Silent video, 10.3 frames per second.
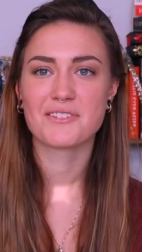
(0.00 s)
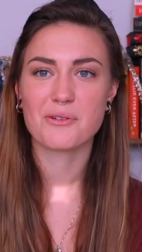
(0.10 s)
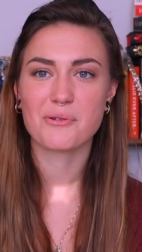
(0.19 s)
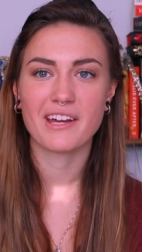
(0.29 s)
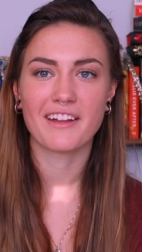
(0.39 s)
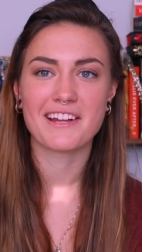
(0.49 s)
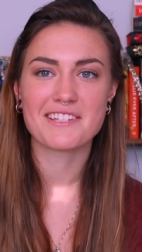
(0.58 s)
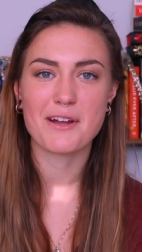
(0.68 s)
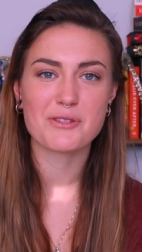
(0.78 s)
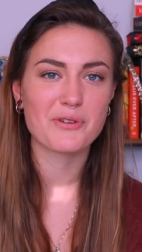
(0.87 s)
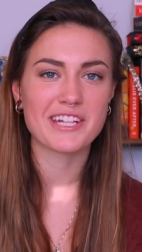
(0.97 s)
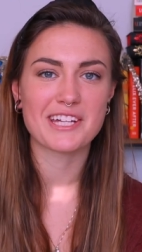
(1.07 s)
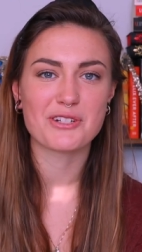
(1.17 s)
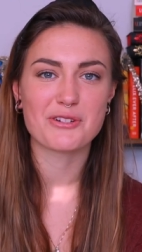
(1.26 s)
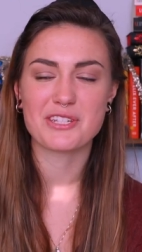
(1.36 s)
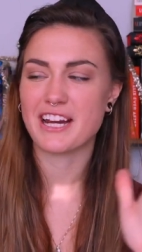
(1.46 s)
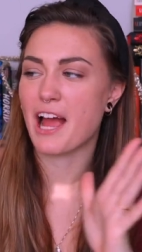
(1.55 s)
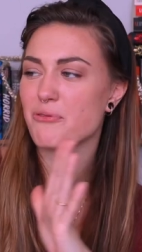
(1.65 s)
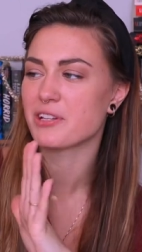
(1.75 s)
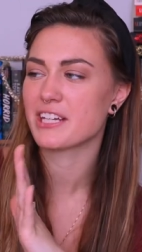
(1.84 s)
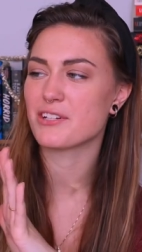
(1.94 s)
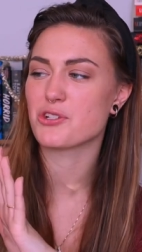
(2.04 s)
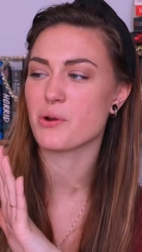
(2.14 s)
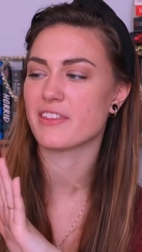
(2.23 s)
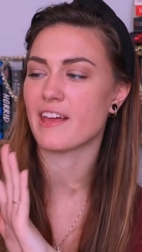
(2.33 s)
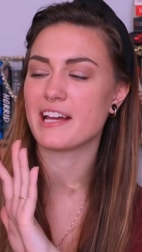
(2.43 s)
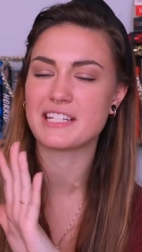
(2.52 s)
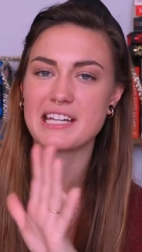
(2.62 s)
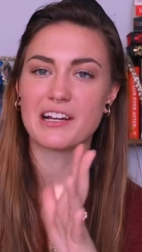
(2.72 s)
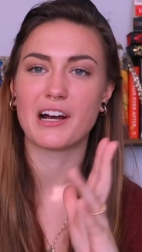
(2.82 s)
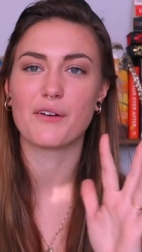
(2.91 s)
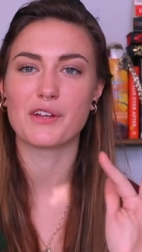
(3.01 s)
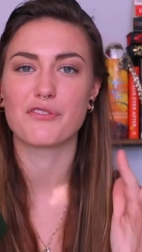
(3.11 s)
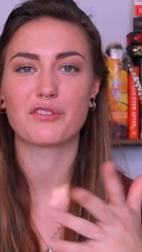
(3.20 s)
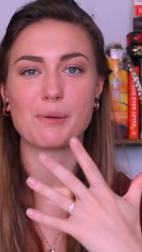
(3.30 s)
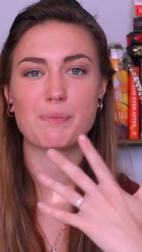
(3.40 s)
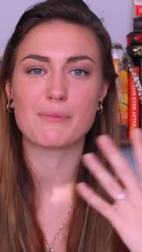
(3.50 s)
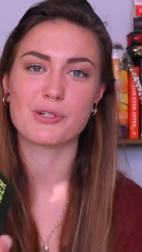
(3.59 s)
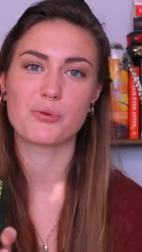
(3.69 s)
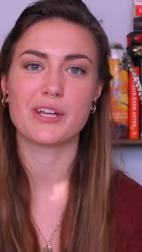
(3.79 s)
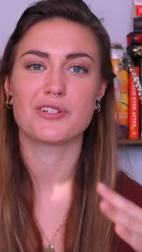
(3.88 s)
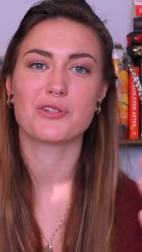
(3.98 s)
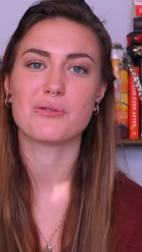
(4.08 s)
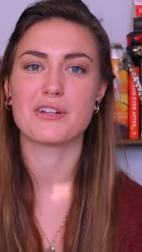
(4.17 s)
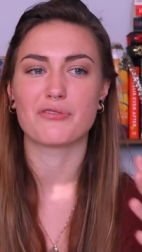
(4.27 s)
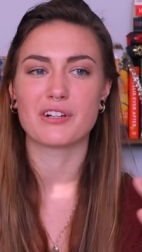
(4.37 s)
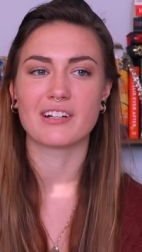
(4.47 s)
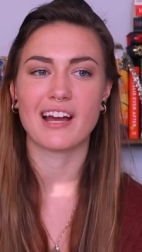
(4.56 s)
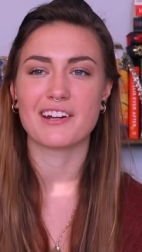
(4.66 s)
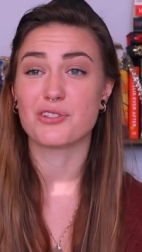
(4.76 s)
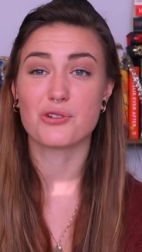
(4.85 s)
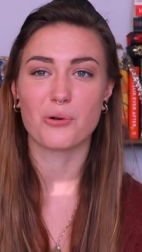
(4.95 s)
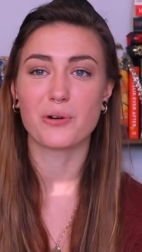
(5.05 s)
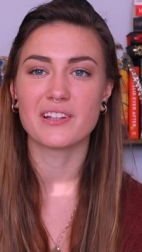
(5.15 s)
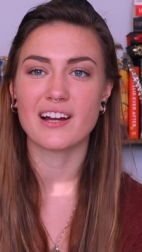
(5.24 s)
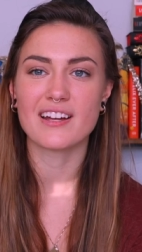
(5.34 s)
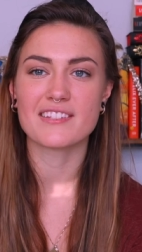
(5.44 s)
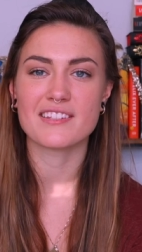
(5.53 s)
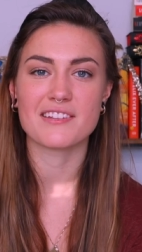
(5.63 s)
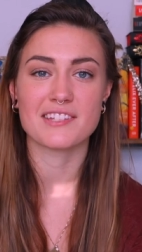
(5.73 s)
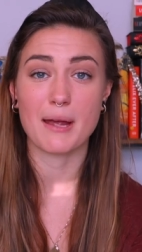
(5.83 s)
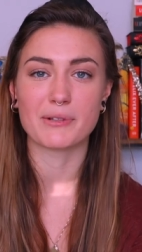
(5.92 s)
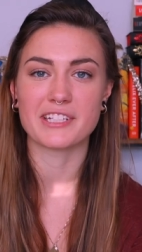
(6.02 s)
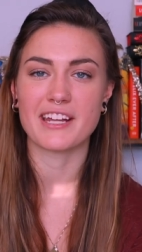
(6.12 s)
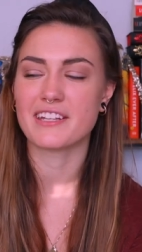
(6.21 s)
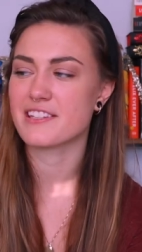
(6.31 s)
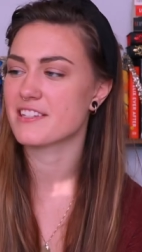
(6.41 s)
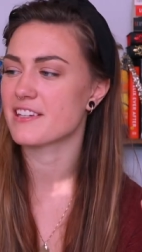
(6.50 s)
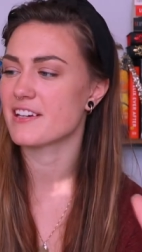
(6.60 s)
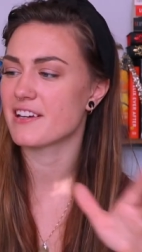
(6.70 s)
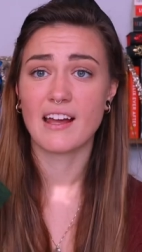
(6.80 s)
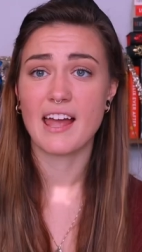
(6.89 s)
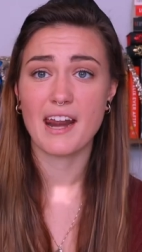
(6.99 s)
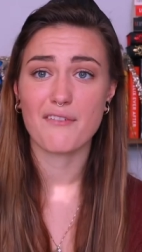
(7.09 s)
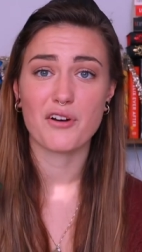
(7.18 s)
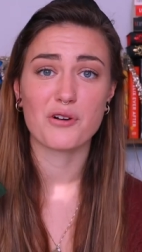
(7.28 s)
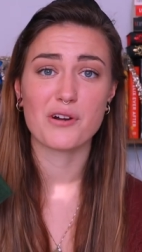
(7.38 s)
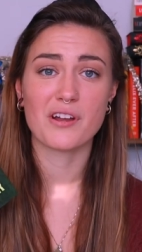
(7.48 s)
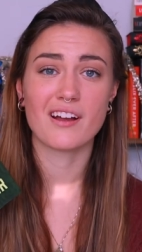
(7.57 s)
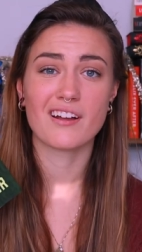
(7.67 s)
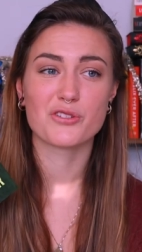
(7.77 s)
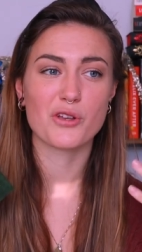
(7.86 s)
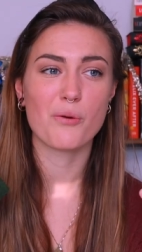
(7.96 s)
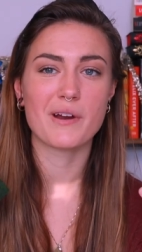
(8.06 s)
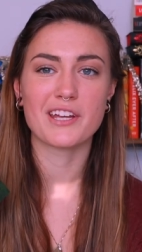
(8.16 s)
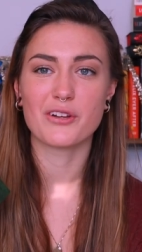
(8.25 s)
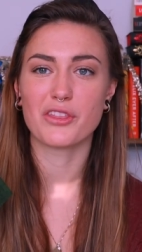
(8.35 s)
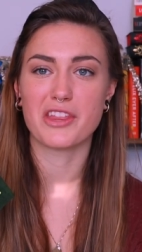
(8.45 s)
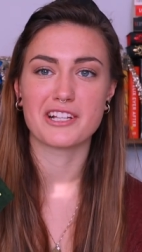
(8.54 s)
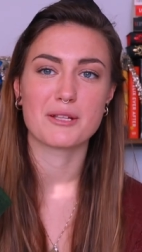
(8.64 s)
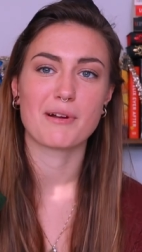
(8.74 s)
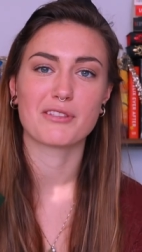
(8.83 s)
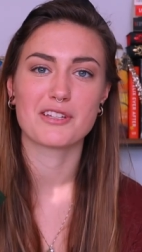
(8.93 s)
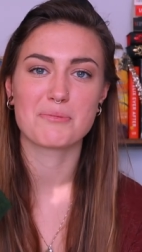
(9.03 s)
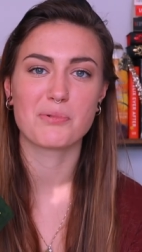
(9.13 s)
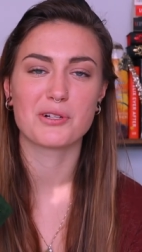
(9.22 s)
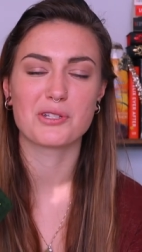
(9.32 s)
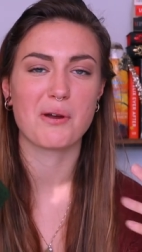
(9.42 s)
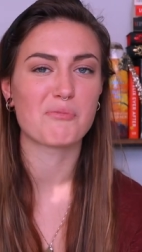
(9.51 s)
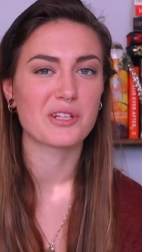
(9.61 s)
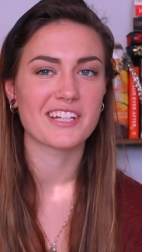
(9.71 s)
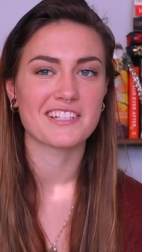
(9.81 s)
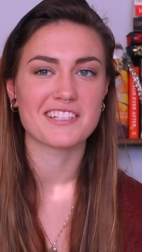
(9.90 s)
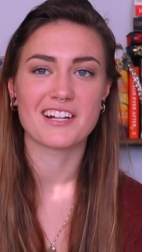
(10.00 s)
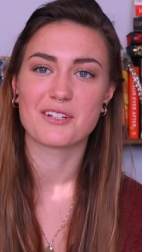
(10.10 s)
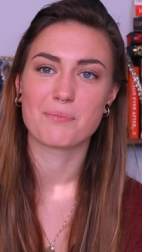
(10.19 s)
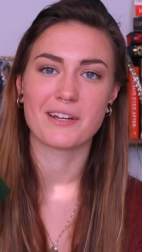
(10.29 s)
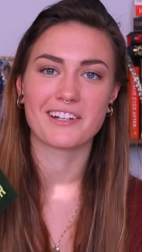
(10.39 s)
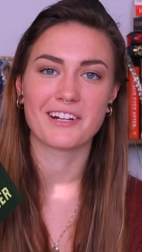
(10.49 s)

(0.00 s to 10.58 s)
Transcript: So yeah, that sounds really interesting. I really enjoy the idea of it flipping between two different kind of storylines simultaneously. And I've heard so many good things about this book, so I'm really excited to pick it